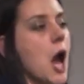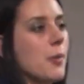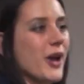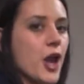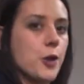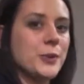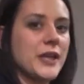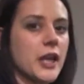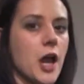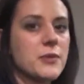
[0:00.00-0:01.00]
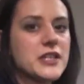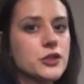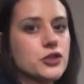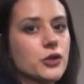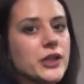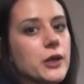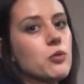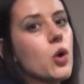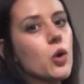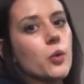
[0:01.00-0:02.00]
By opening up this adjoining
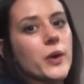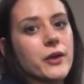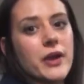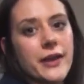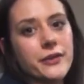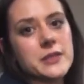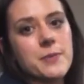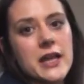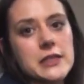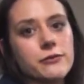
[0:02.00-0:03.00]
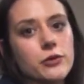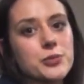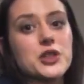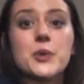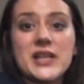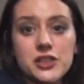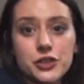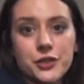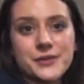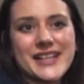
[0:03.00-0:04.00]
wall, we create the space for up to
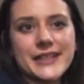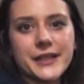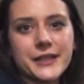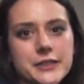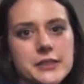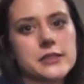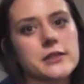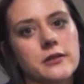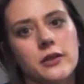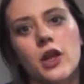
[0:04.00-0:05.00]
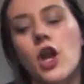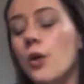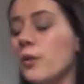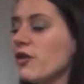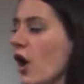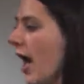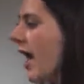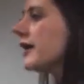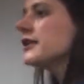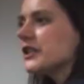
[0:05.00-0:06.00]
22 delegates. We've got
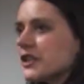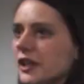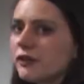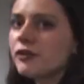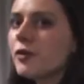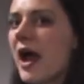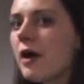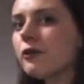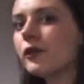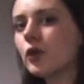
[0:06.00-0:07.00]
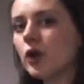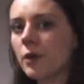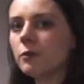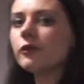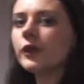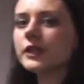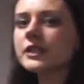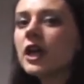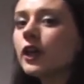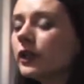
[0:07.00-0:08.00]
air conditioning throughout for your comfort.
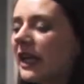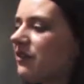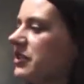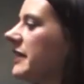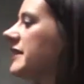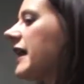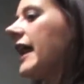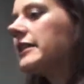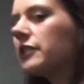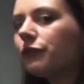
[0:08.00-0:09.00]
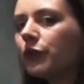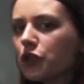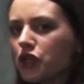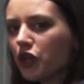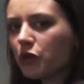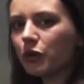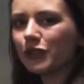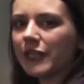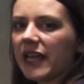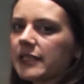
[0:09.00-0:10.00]
You'll have a dedicated function
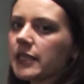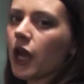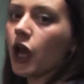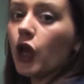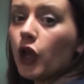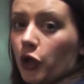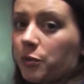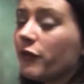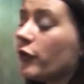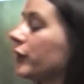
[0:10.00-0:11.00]
coordinator who before